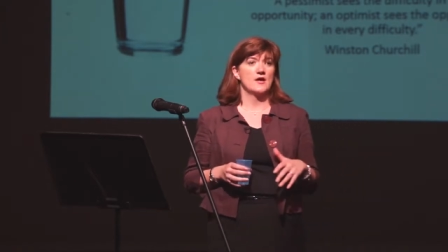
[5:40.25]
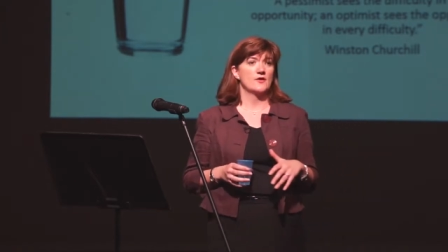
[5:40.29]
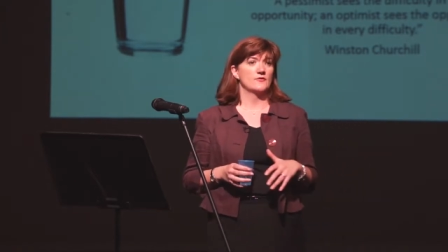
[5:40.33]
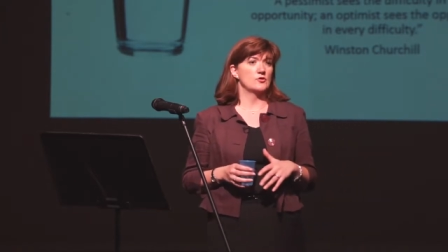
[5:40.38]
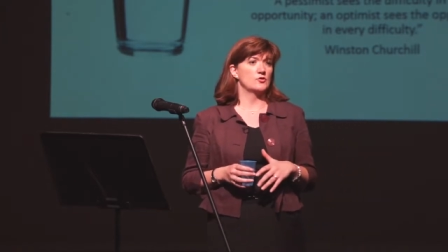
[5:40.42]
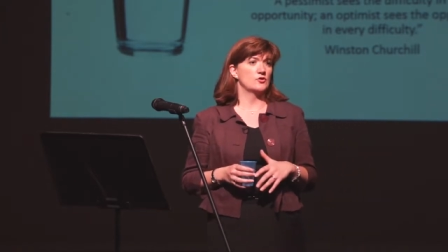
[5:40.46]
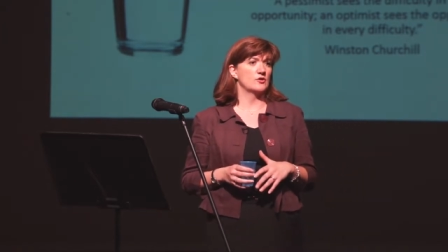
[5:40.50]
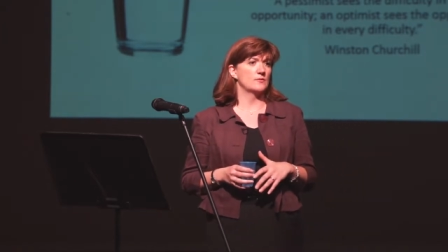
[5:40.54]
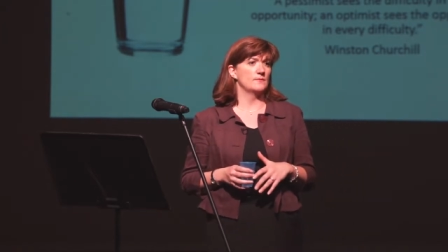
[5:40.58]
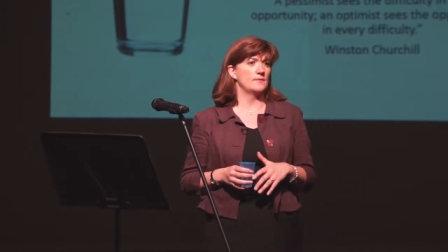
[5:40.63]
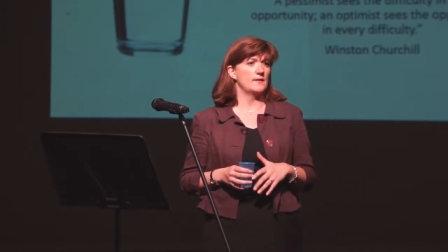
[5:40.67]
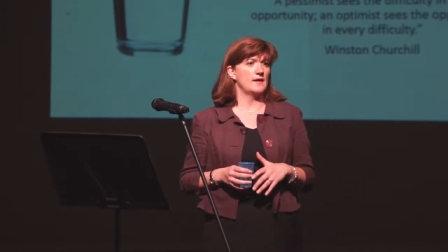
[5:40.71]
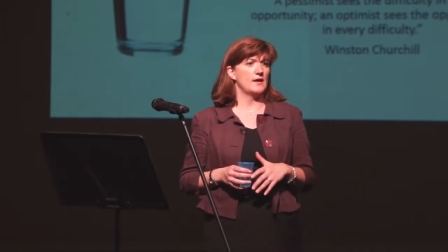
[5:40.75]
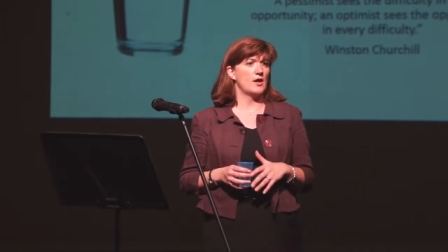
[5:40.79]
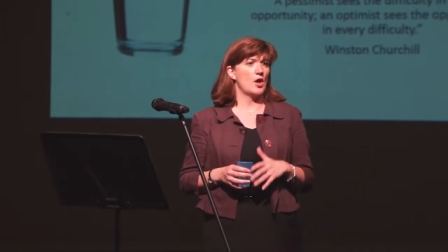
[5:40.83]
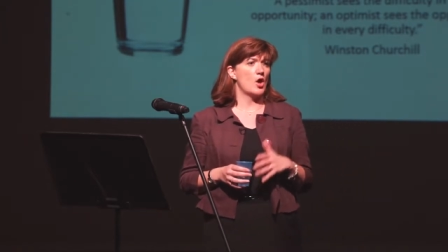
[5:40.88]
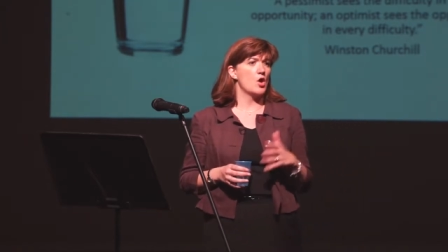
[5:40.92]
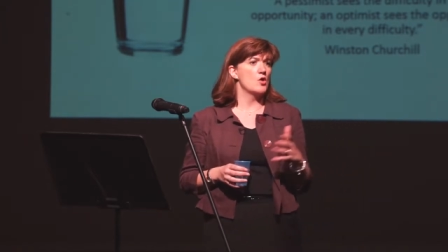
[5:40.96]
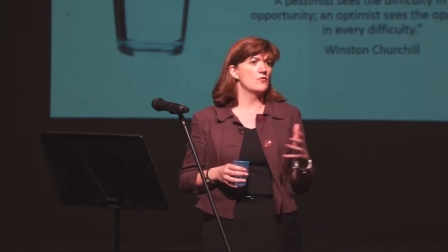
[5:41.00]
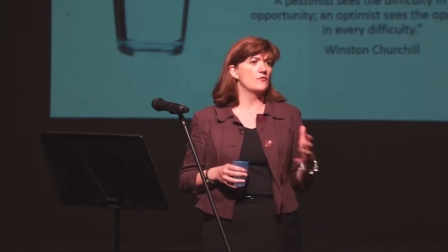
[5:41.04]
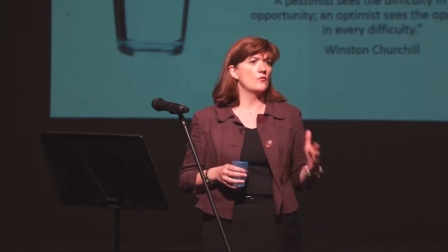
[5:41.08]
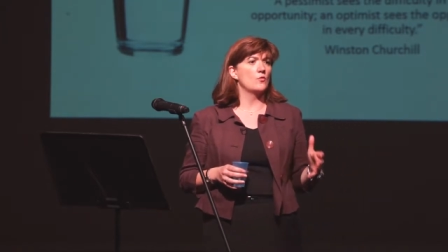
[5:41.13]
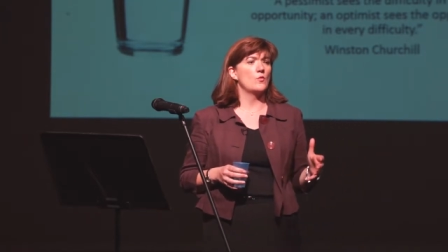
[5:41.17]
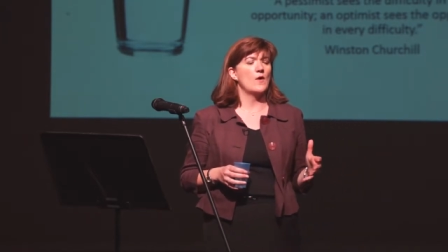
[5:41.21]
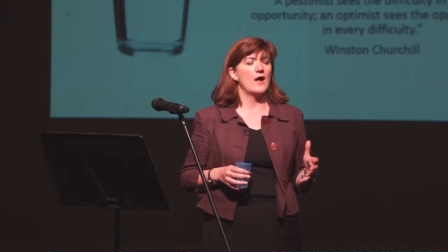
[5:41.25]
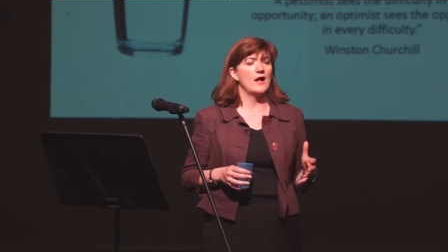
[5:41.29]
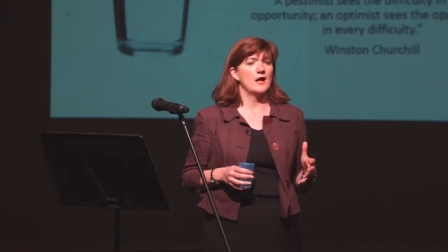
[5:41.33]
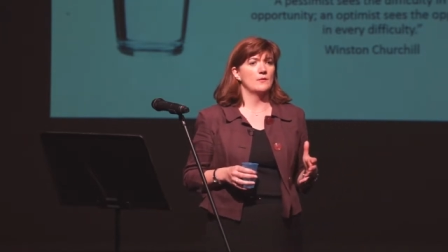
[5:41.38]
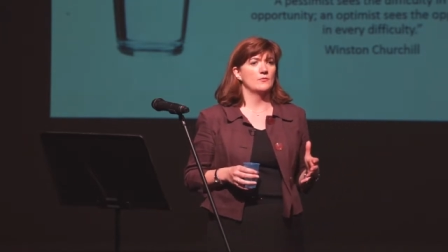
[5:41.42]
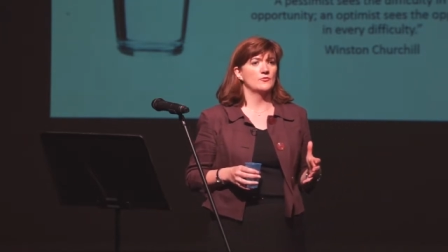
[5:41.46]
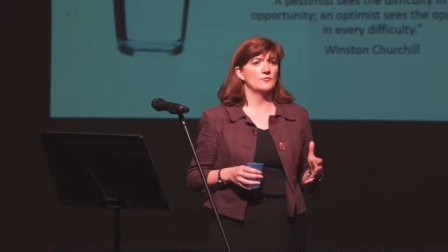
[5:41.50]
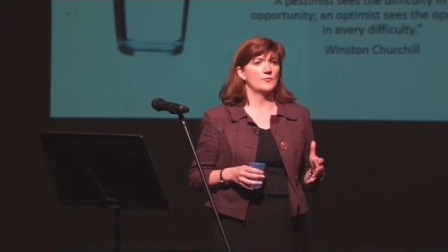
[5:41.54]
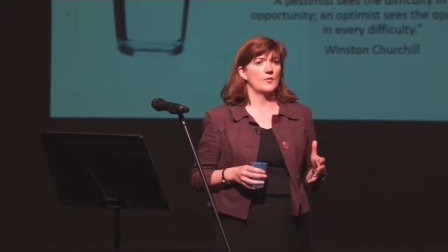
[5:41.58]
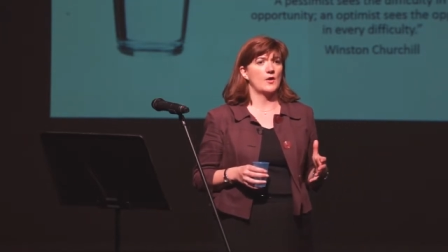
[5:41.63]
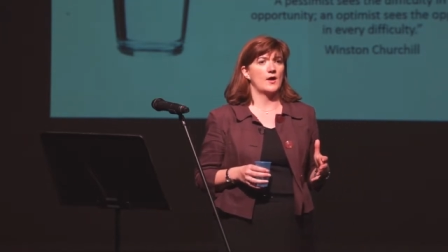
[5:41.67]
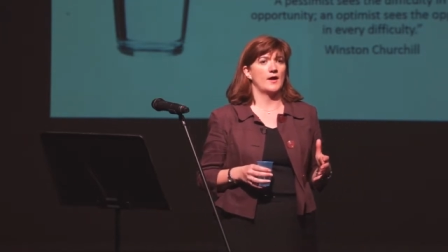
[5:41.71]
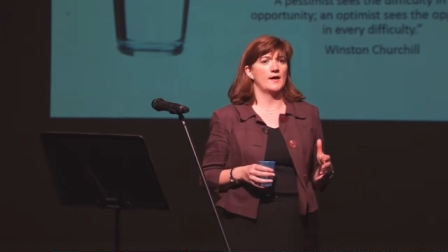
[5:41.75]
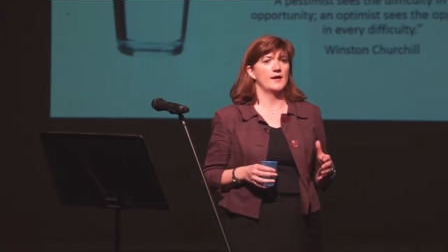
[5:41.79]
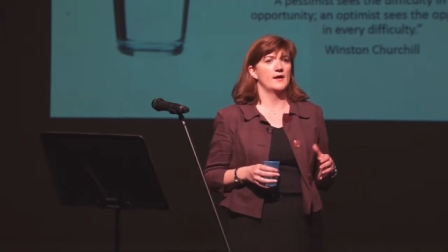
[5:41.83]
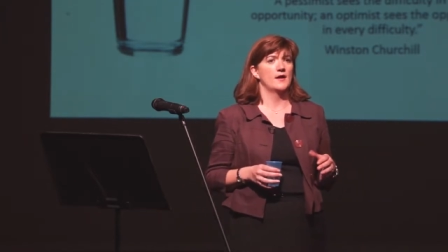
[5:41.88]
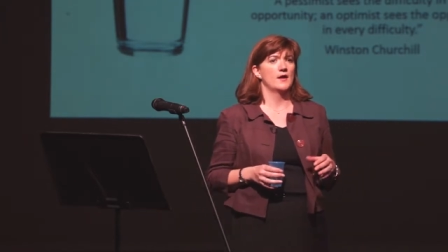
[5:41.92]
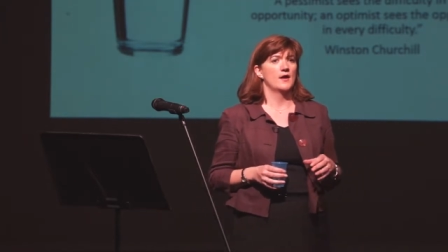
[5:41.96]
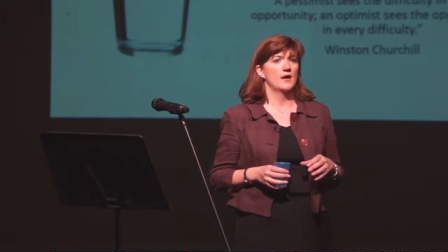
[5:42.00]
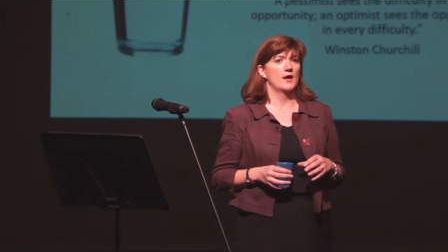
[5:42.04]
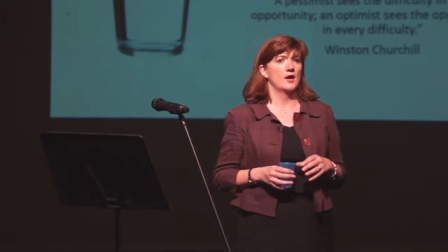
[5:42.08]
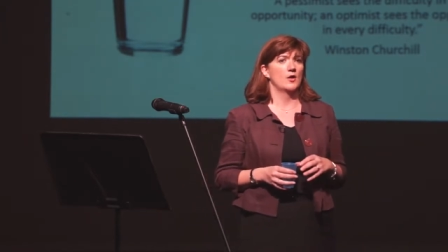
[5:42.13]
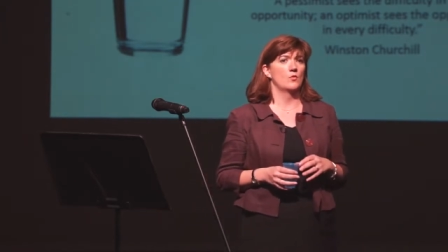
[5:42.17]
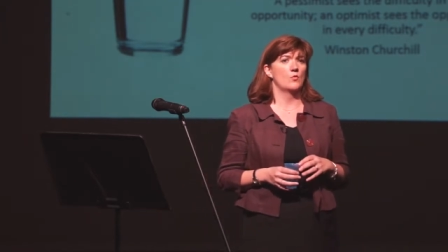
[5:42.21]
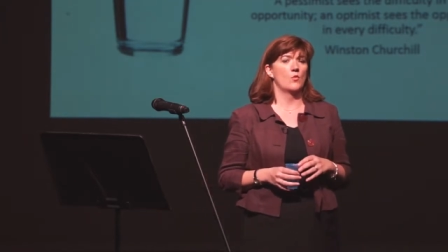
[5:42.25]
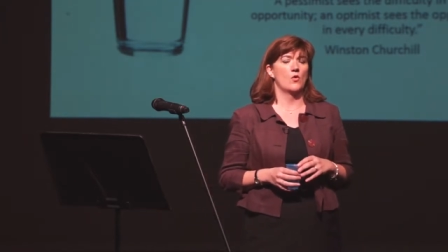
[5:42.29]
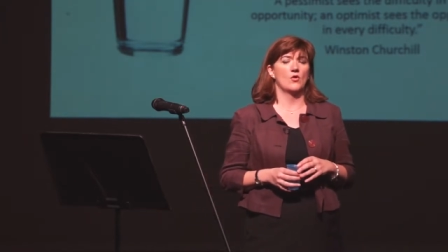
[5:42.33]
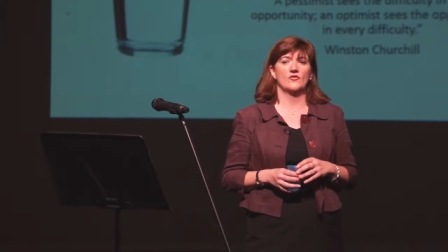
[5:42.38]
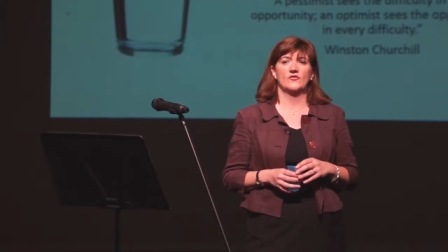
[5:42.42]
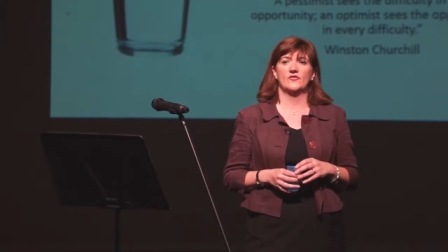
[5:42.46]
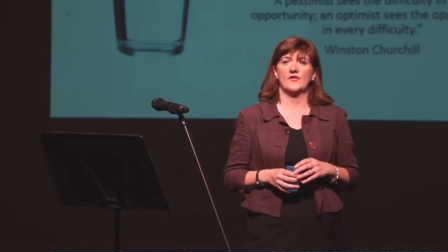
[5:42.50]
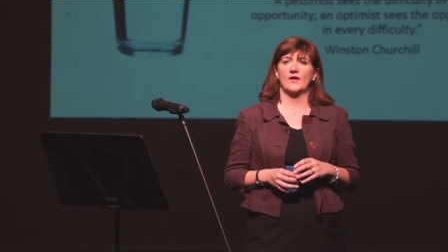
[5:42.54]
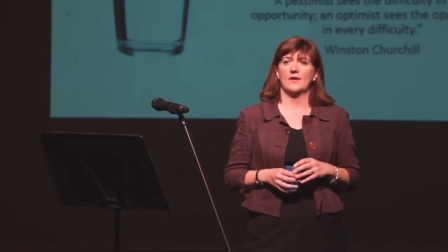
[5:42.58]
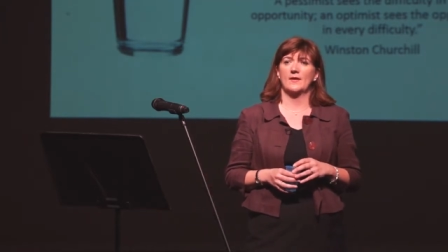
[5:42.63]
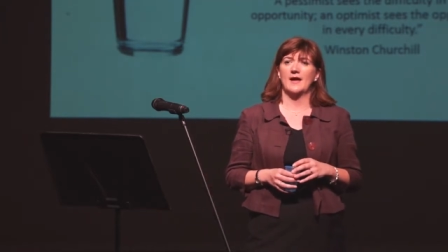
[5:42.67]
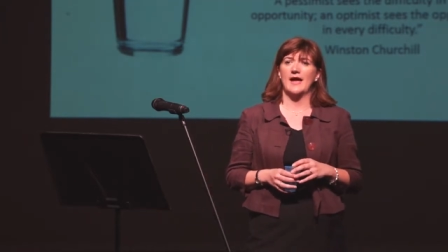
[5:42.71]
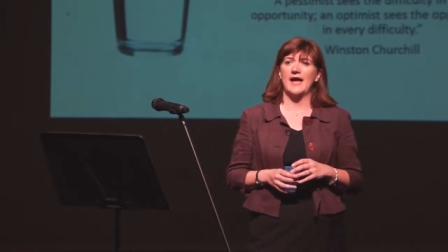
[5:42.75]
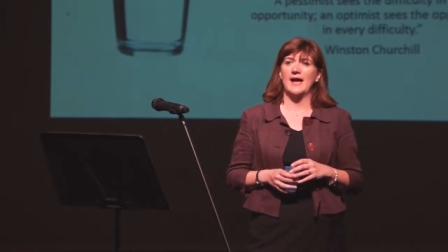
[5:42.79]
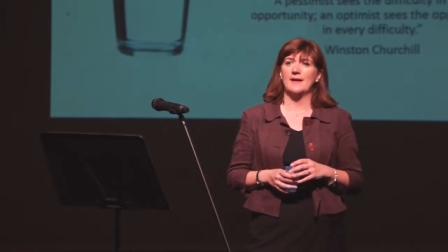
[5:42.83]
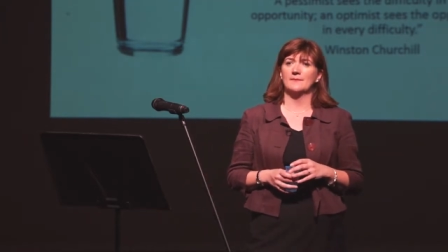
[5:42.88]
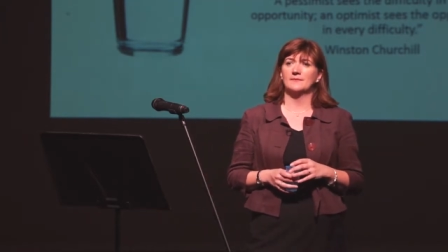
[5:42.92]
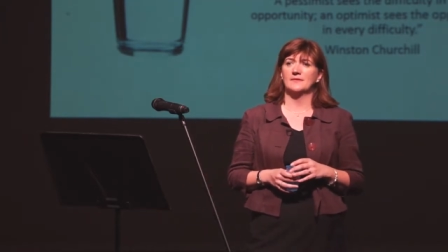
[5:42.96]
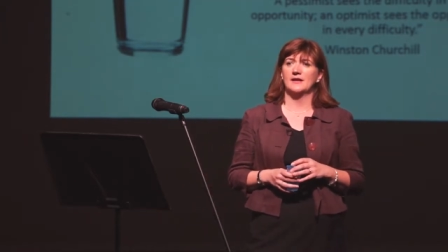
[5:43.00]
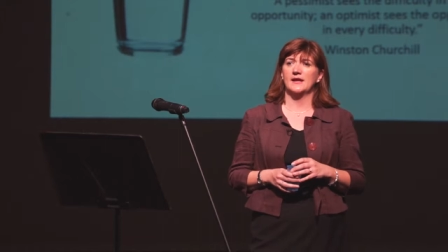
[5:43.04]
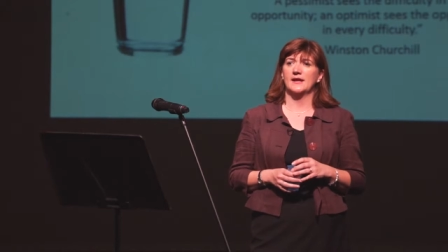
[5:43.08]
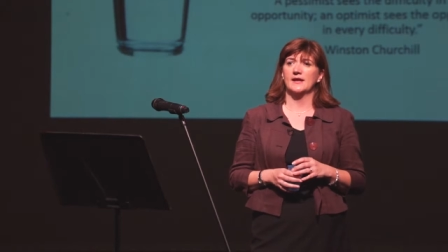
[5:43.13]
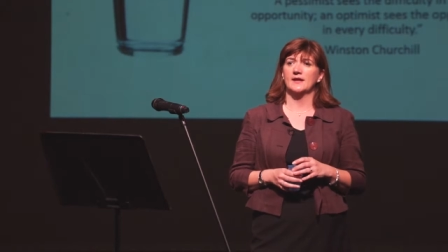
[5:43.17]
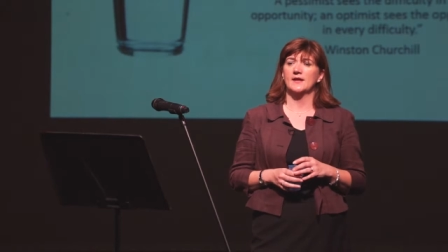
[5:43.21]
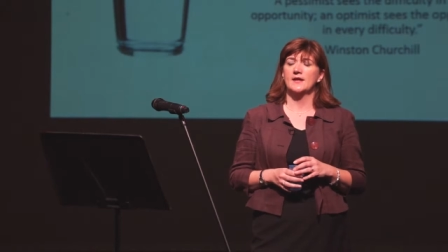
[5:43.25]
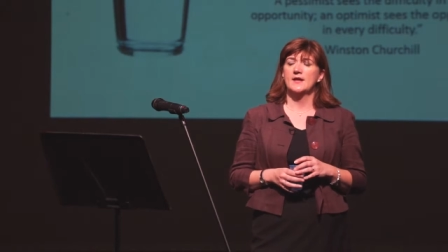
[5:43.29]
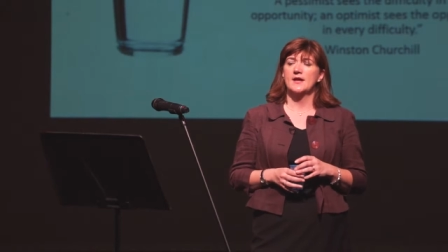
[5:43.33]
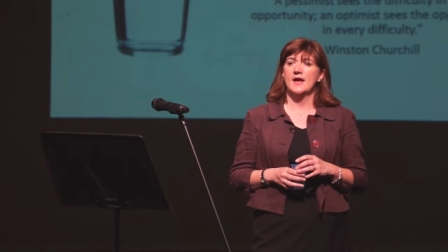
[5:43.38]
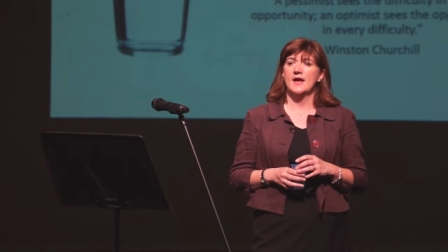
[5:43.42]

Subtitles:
You can be overwhelmed by what's happening,